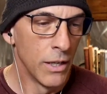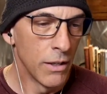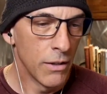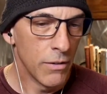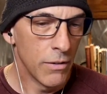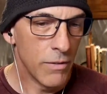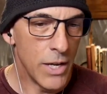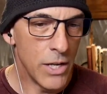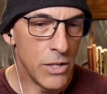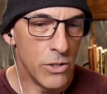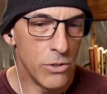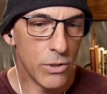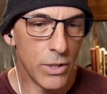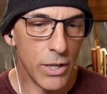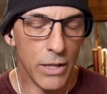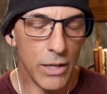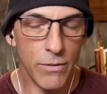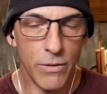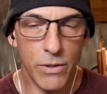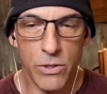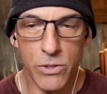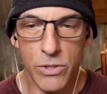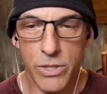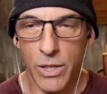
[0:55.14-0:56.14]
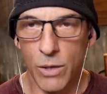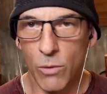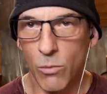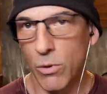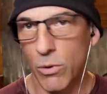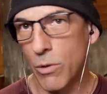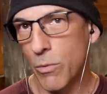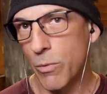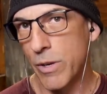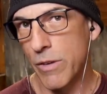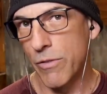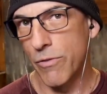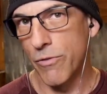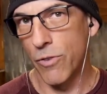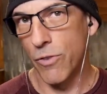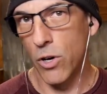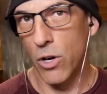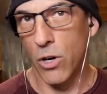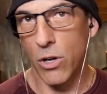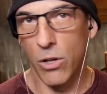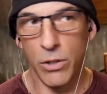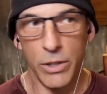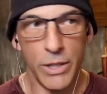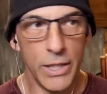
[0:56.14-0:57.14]
then you'll kind of understand where we
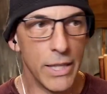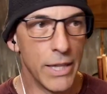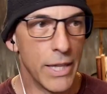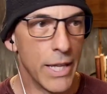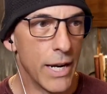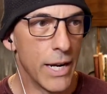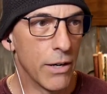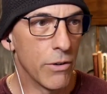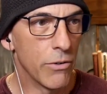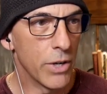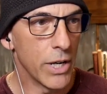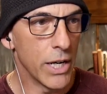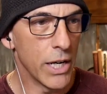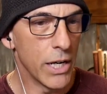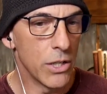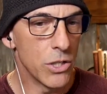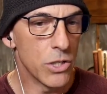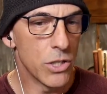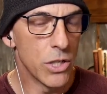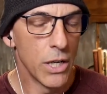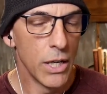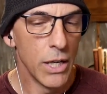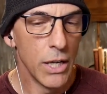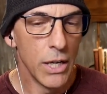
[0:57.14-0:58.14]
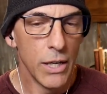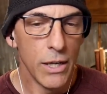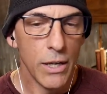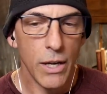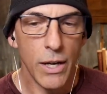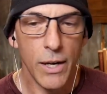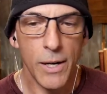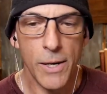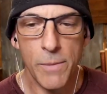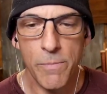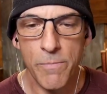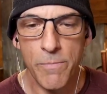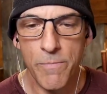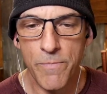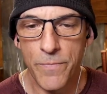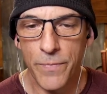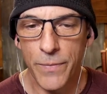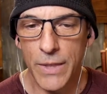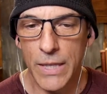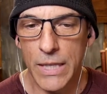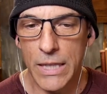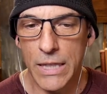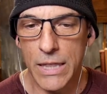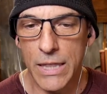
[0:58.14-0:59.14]
fall in that range. Um,
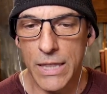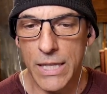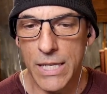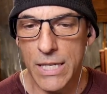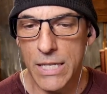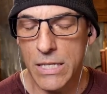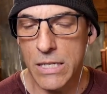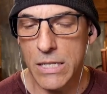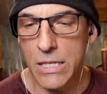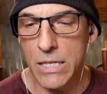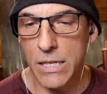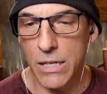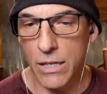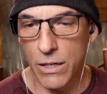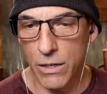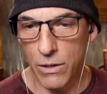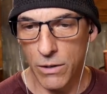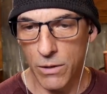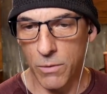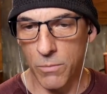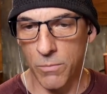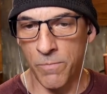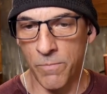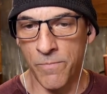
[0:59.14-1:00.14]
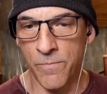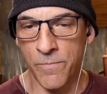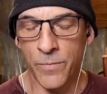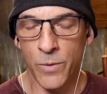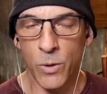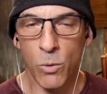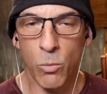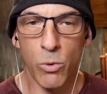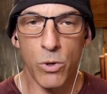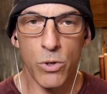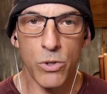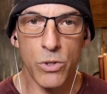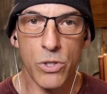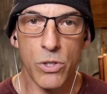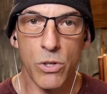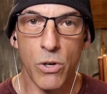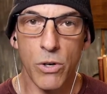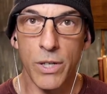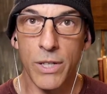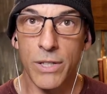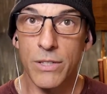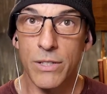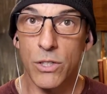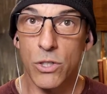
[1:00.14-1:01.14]
this year, we're
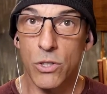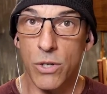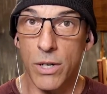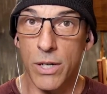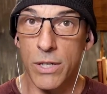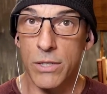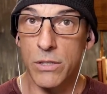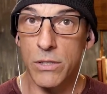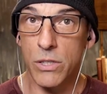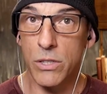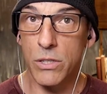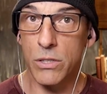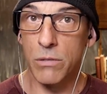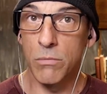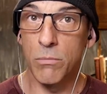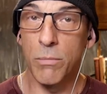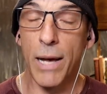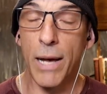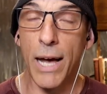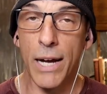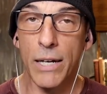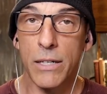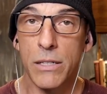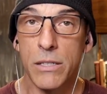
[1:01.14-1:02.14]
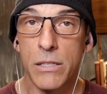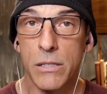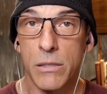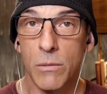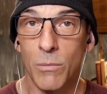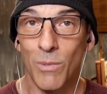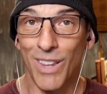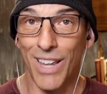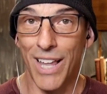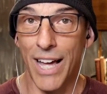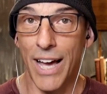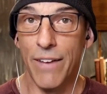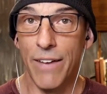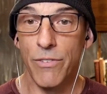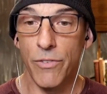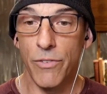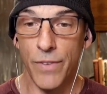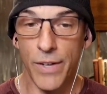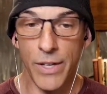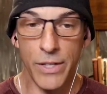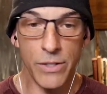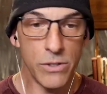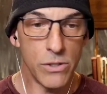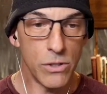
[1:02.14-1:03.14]
starting to transition back to some live
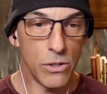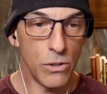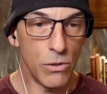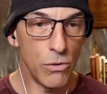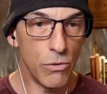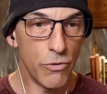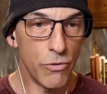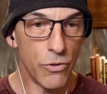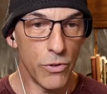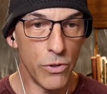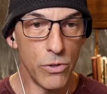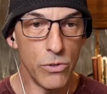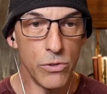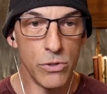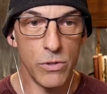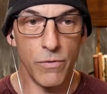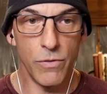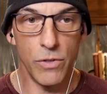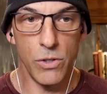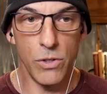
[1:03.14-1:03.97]
events. So for those of